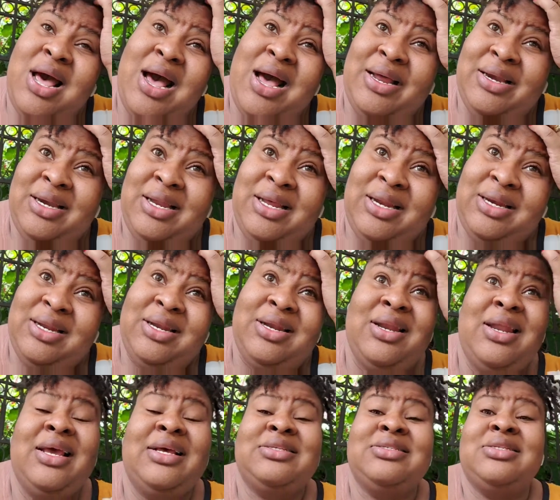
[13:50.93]
And then the
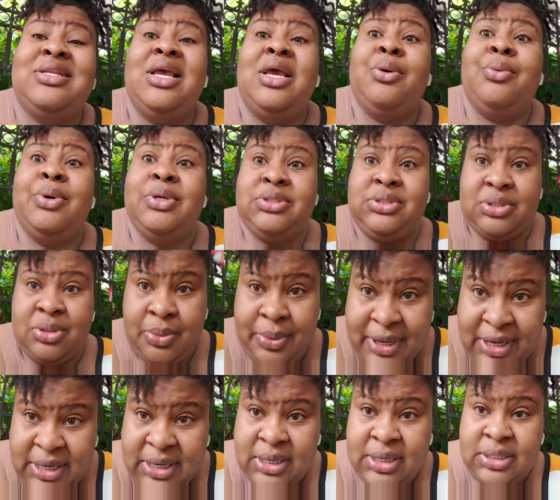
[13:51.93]
next day was the
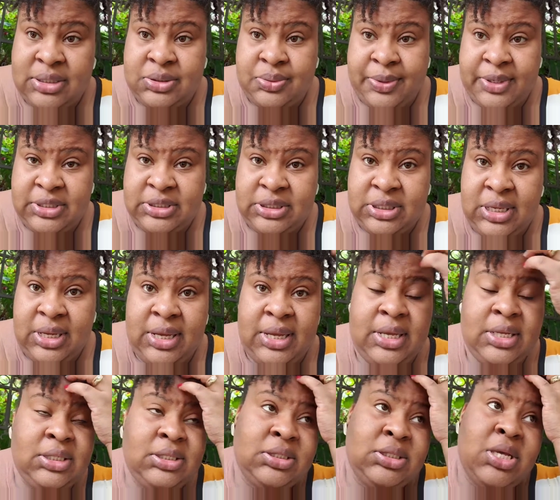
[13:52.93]
wedding, the
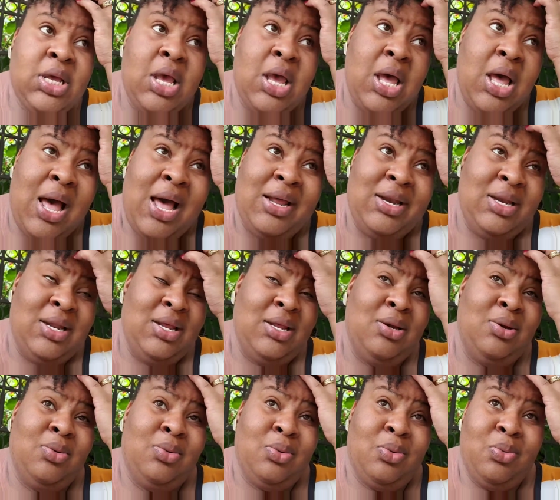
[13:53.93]
28th. And
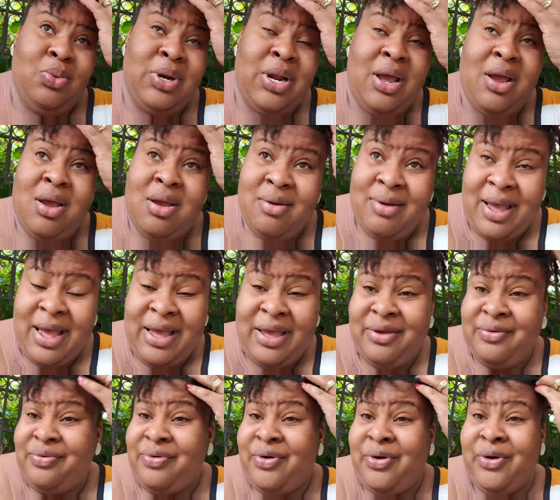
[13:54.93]
then when I
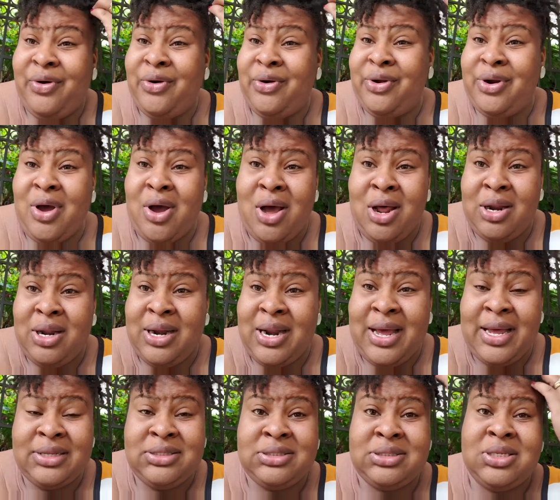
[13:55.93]
arrived, heard all of
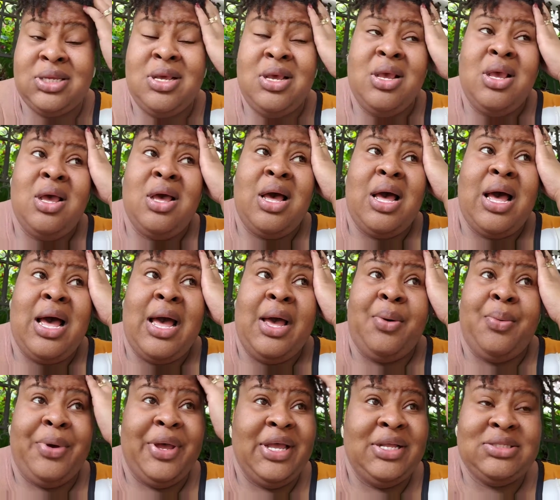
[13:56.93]
that,
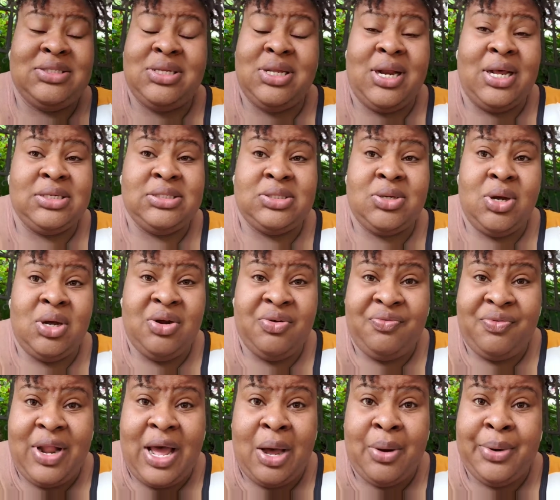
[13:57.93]
I went and I saw the
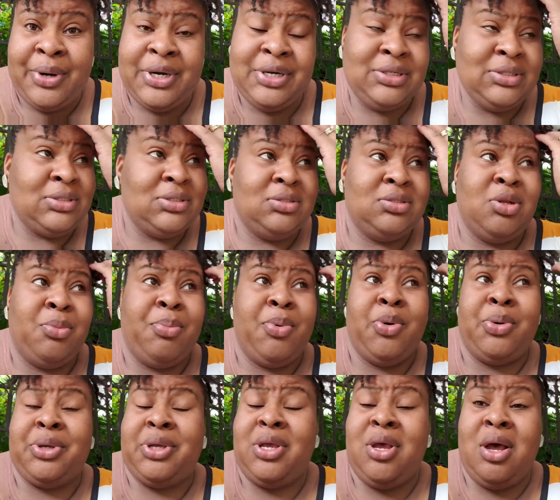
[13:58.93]
flowers, the
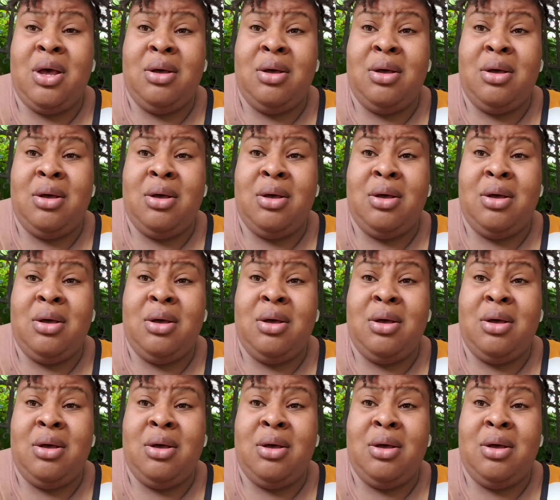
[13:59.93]
book,